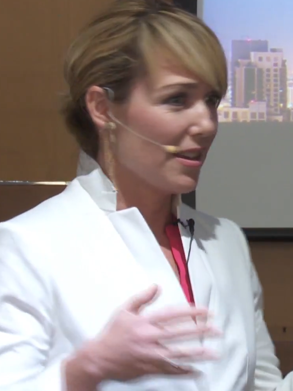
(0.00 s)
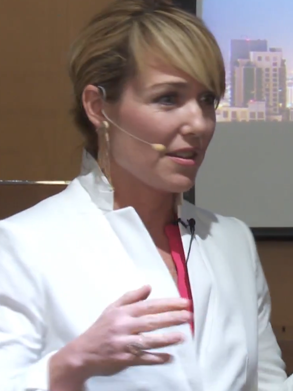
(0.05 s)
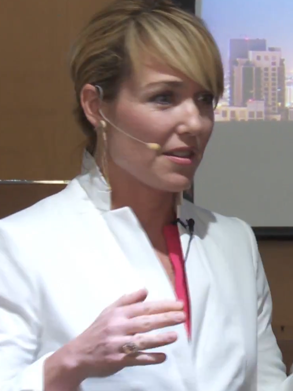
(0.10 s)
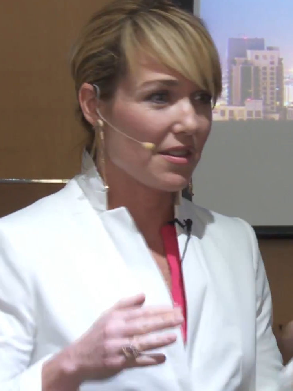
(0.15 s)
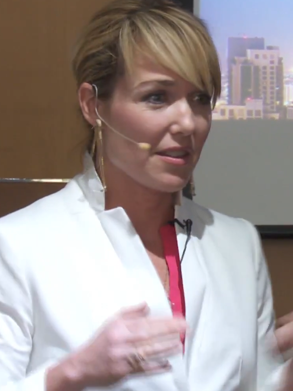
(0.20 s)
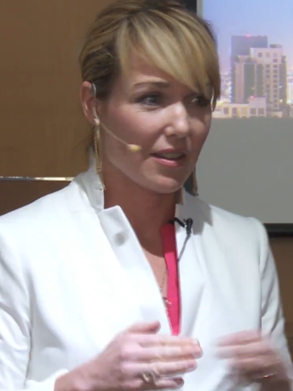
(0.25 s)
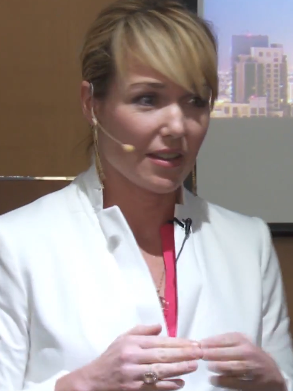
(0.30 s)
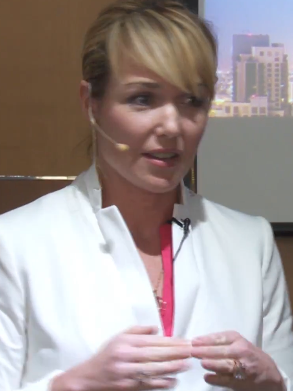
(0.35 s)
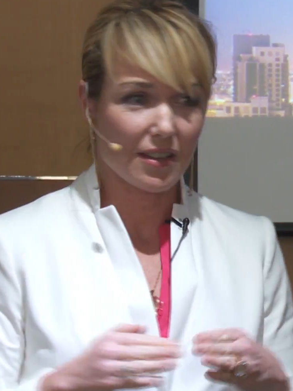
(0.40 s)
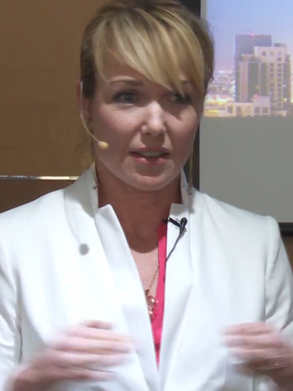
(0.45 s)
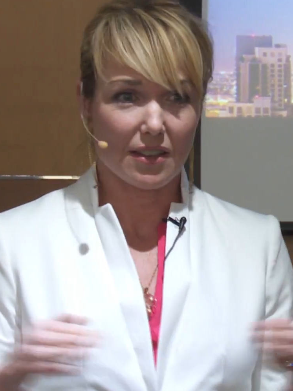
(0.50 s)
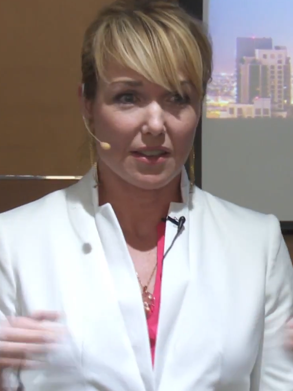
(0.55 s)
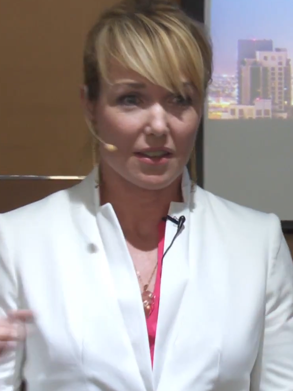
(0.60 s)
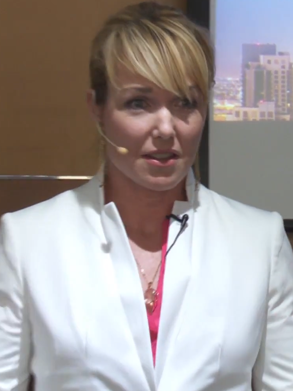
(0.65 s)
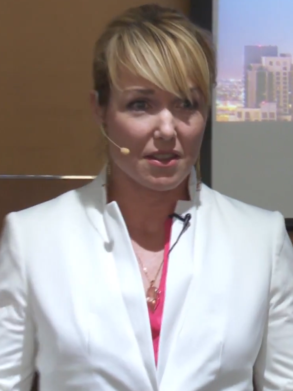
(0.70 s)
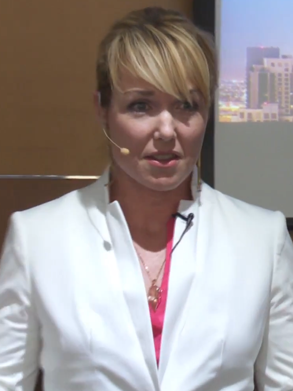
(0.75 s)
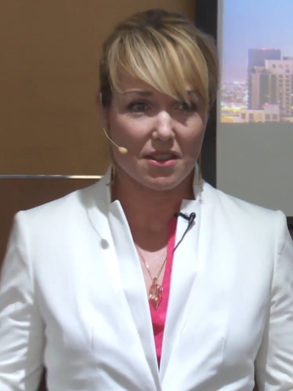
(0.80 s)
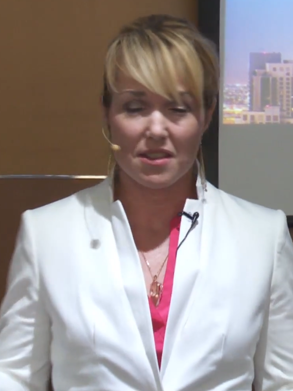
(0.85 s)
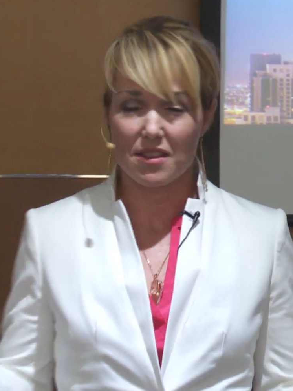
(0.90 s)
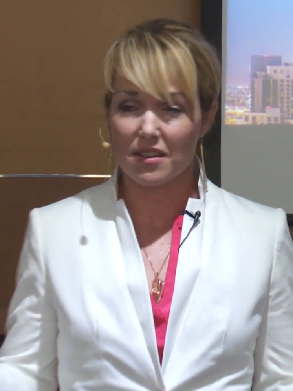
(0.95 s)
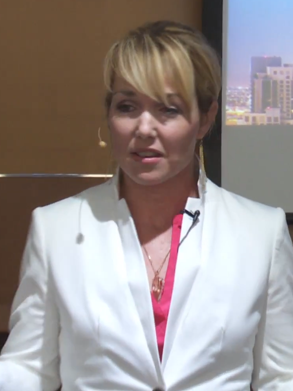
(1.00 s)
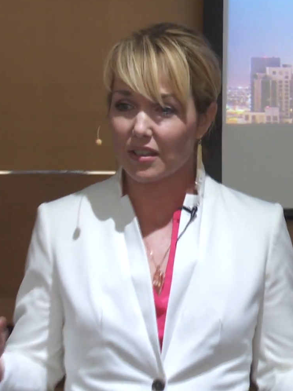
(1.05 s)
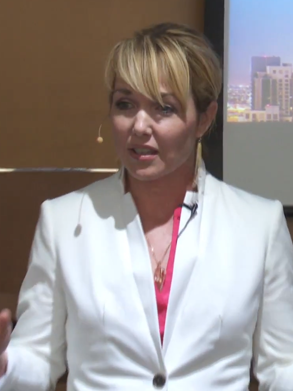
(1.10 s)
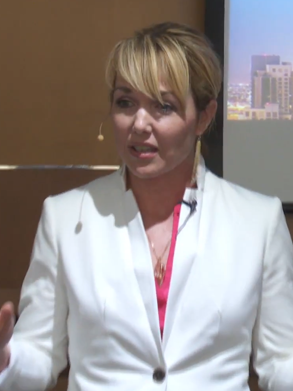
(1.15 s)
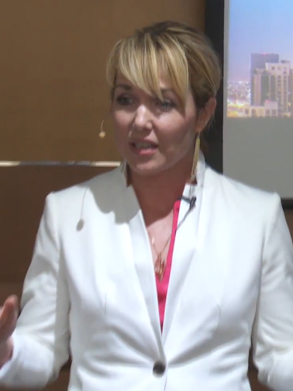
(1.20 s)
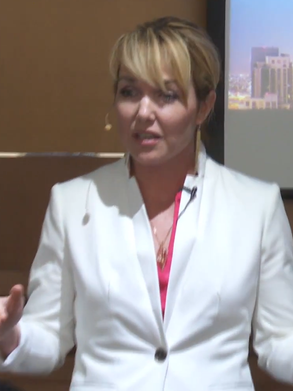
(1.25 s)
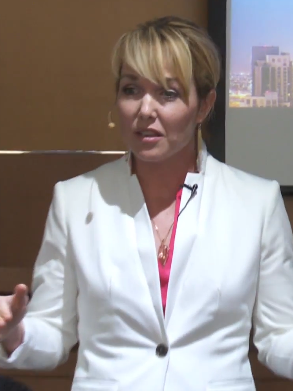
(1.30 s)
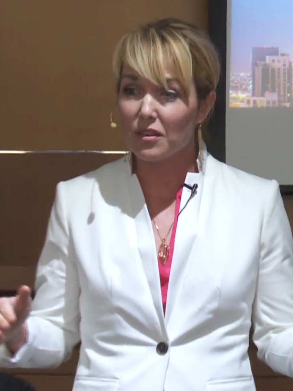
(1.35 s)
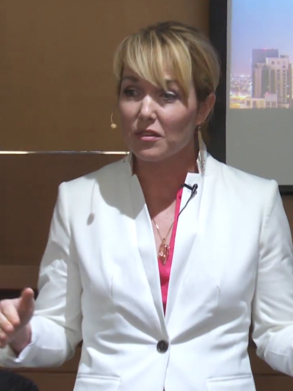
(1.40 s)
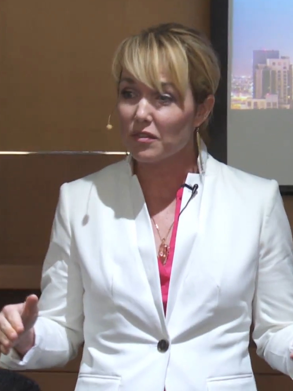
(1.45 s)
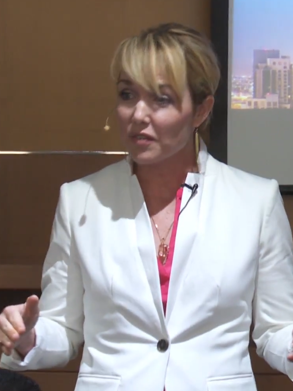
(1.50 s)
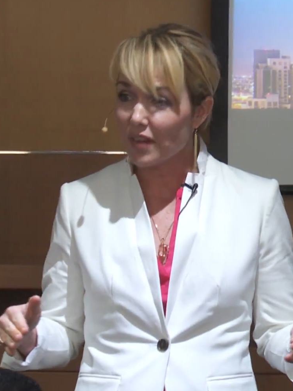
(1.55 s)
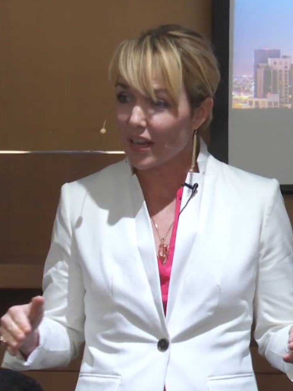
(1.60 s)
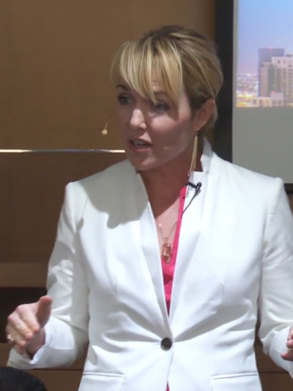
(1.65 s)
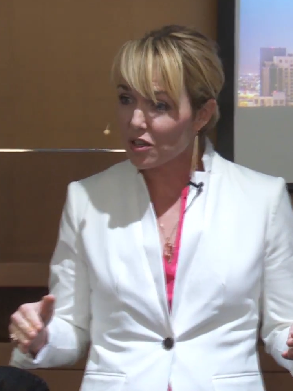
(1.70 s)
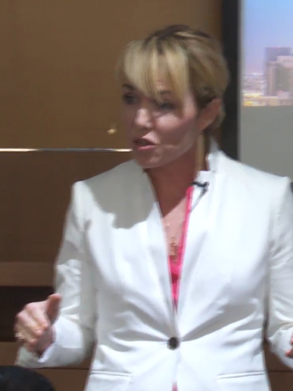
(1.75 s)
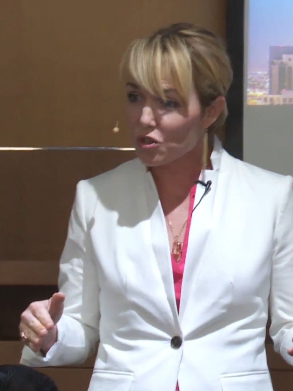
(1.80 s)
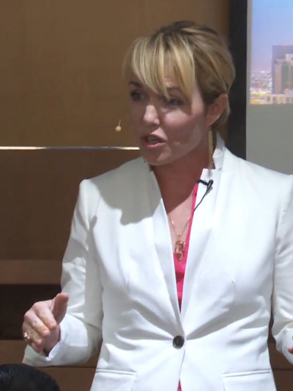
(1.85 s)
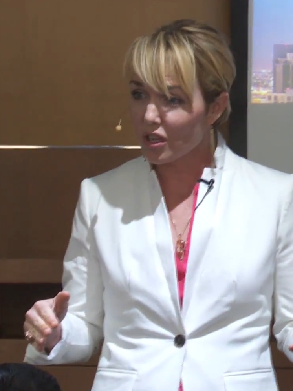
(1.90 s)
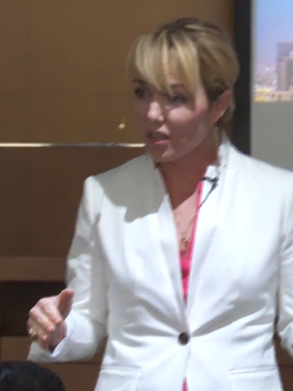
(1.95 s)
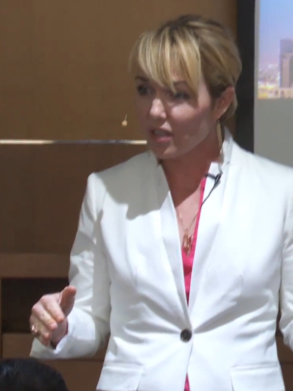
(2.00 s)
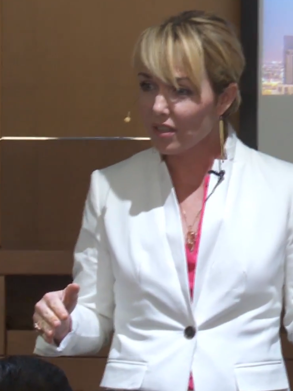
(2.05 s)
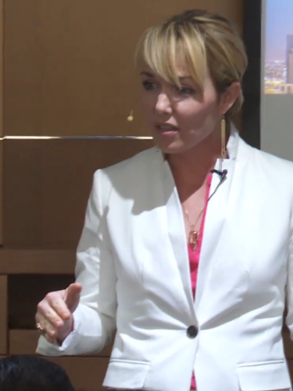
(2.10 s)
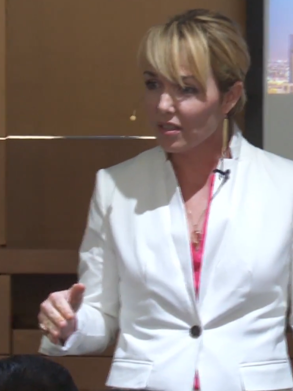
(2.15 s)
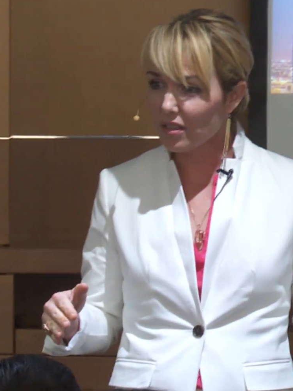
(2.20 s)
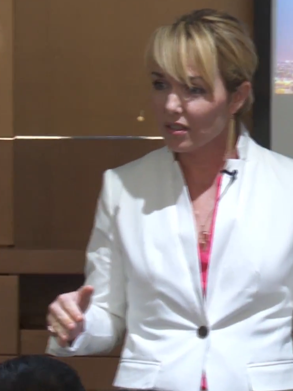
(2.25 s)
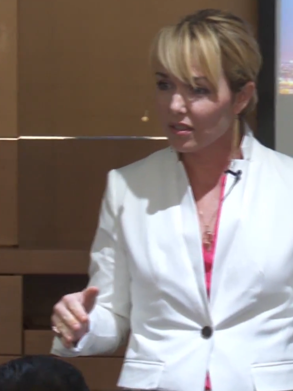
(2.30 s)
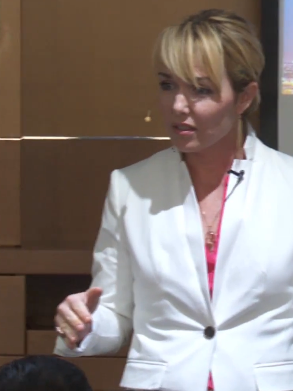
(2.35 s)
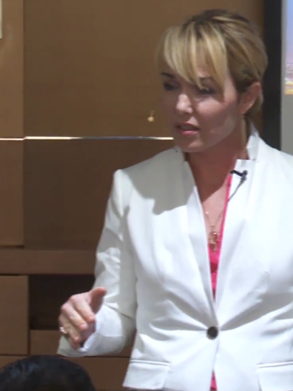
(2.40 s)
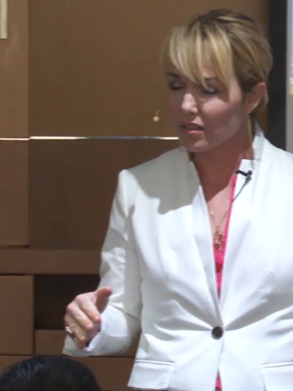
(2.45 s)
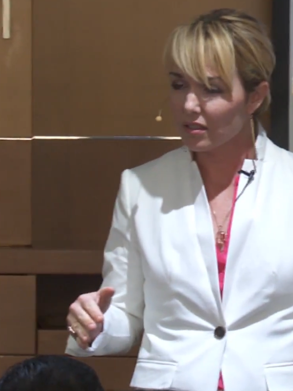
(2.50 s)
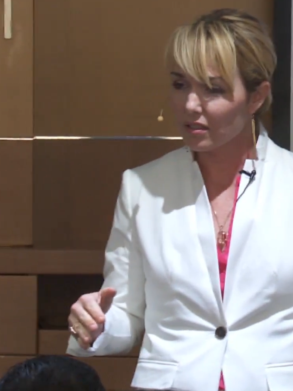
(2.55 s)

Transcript: the, the innovation.